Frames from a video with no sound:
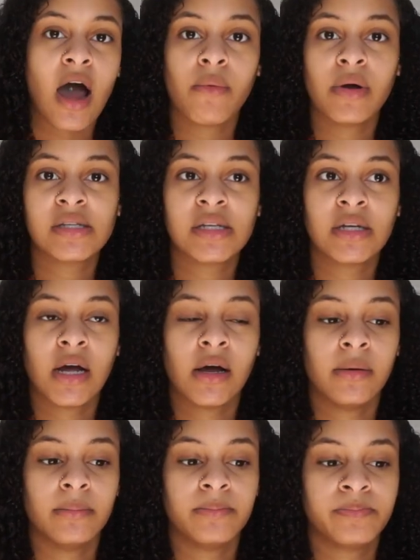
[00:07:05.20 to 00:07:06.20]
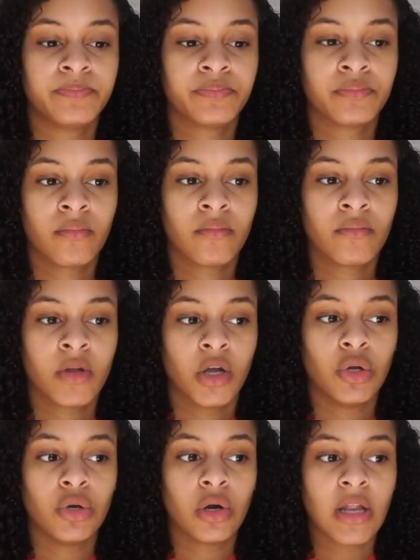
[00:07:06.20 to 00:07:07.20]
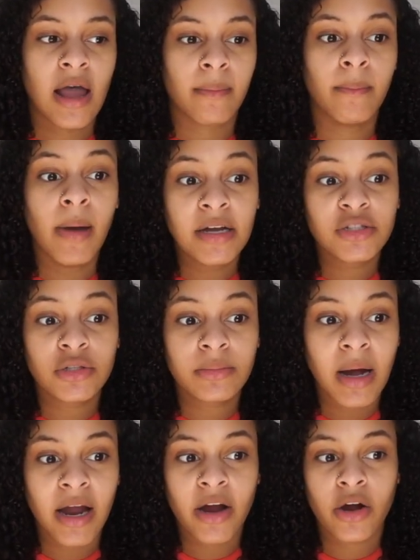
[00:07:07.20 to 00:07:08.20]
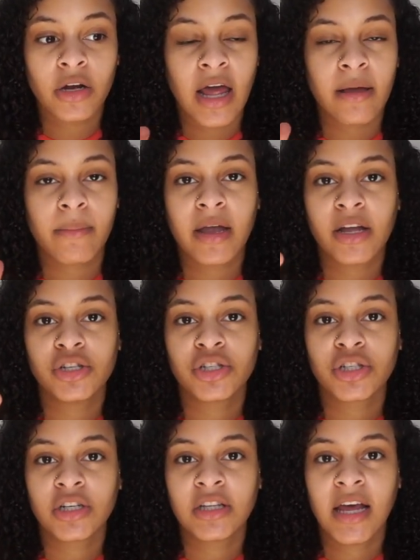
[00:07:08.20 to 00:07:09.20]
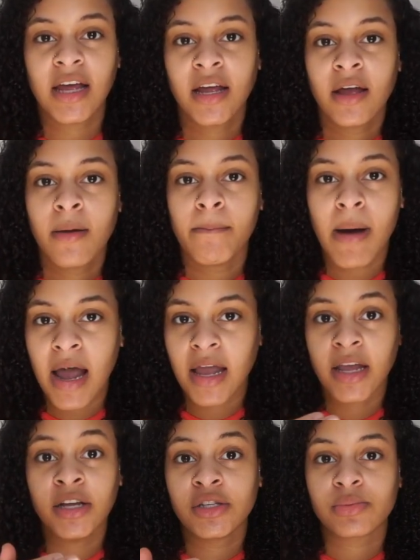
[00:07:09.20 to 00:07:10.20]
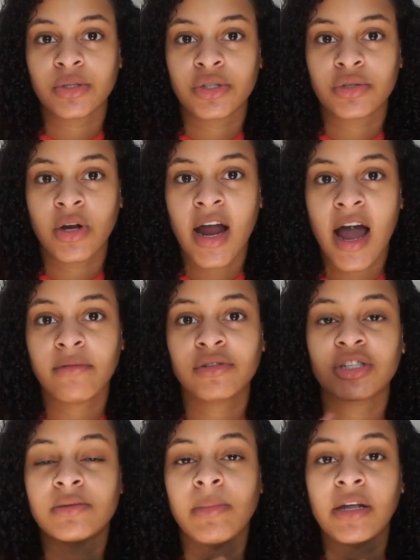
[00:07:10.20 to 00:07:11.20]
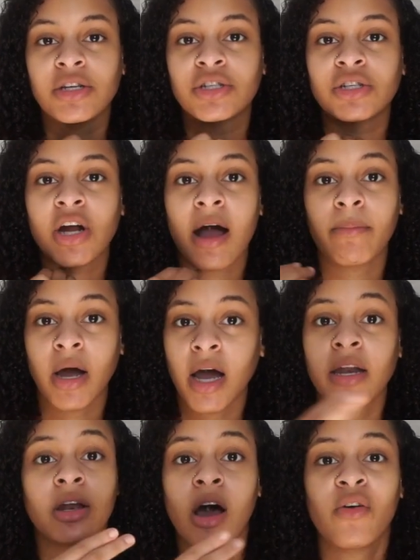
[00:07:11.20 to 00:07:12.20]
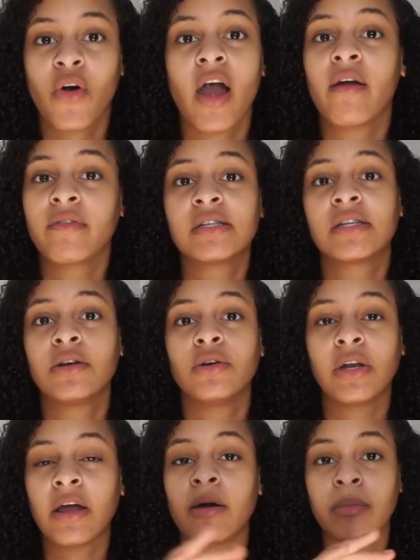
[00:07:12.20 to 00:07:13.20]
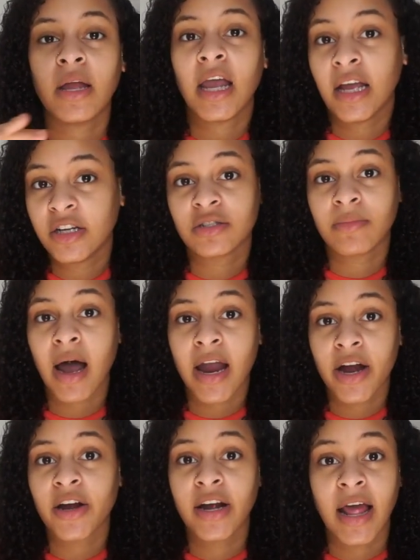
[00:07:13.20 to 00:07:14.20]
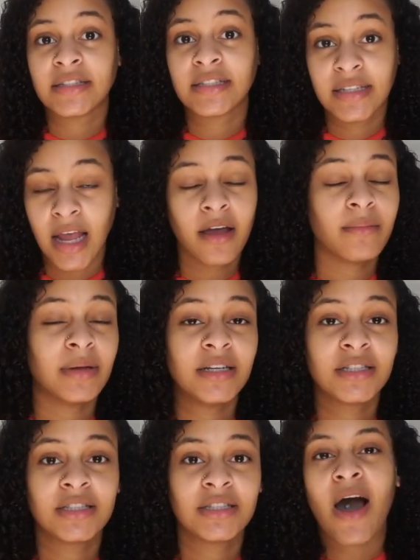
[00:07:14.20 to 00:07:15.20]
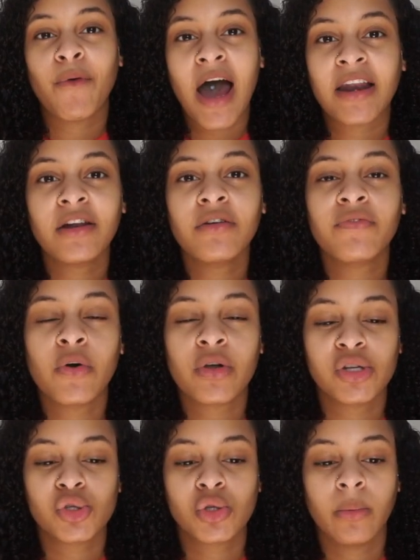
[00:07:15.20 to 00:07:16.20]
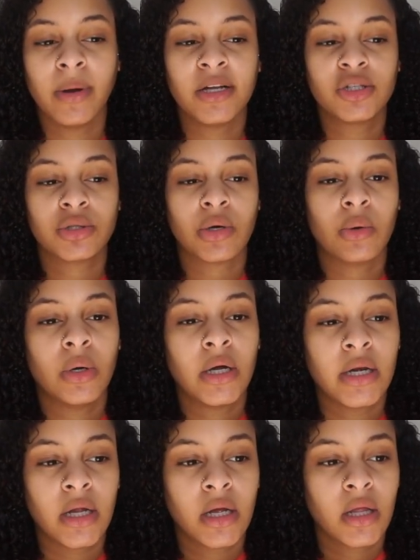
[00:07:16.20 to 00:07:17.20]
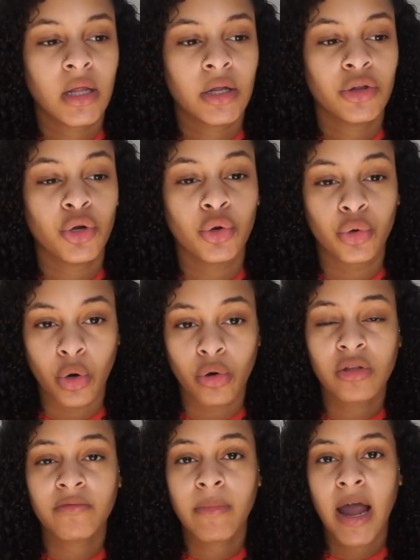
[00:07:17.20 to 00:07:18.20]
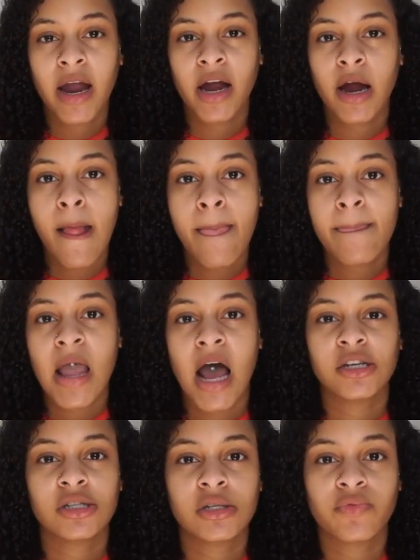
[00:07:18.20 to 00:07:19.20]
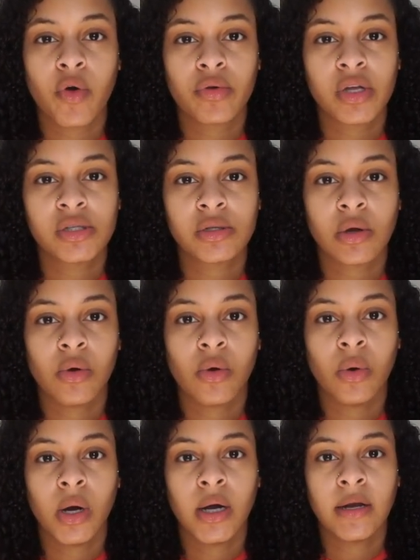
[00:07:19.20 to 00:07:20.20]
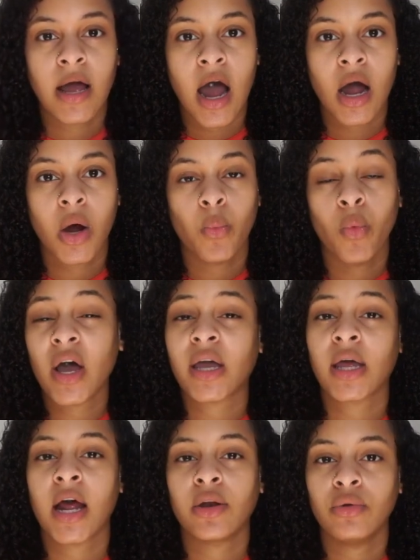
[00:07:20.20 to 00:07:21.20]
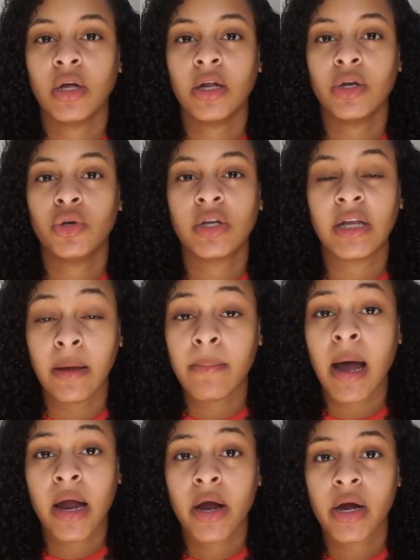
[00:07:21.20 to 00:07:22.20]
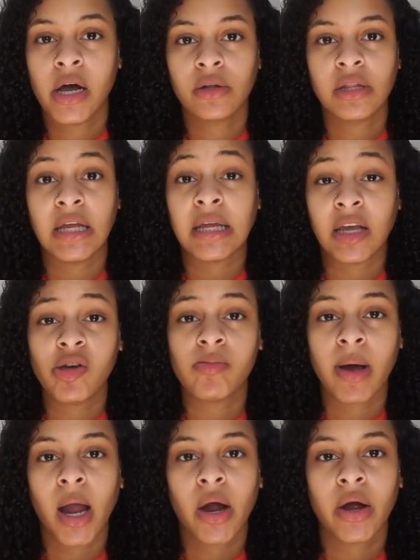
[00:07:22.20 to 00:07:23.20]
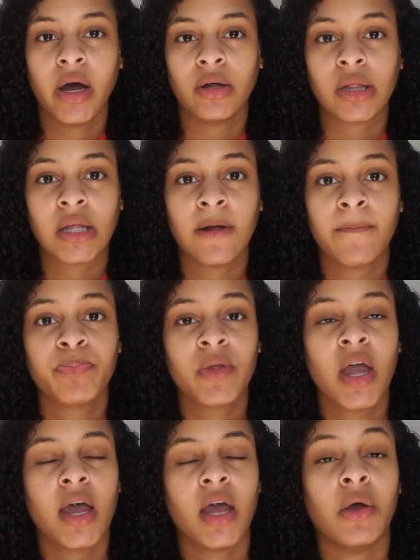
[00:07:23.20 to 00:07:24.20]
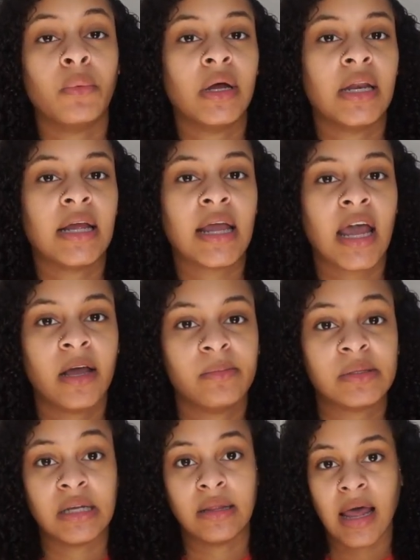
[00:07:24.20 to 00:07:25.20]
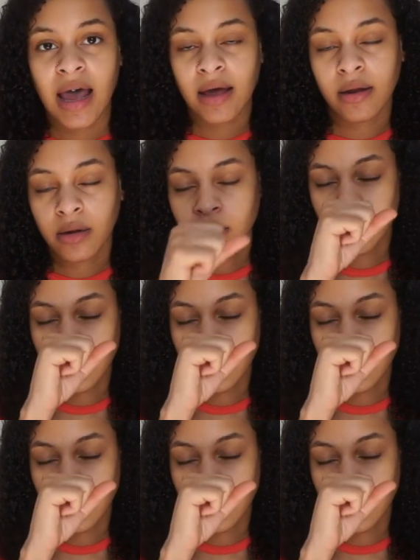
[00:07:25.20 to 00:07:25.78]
I wasn't um you know like measuring my hair or like making sure that my ends were straight I was just making sure I'm cutting off every single damn inch of my hair that's damaged I, I didn't focus so much on the growth of my hair I just focused on what can I do to get my hair healthy and keep my hair healthy? And when it came to that,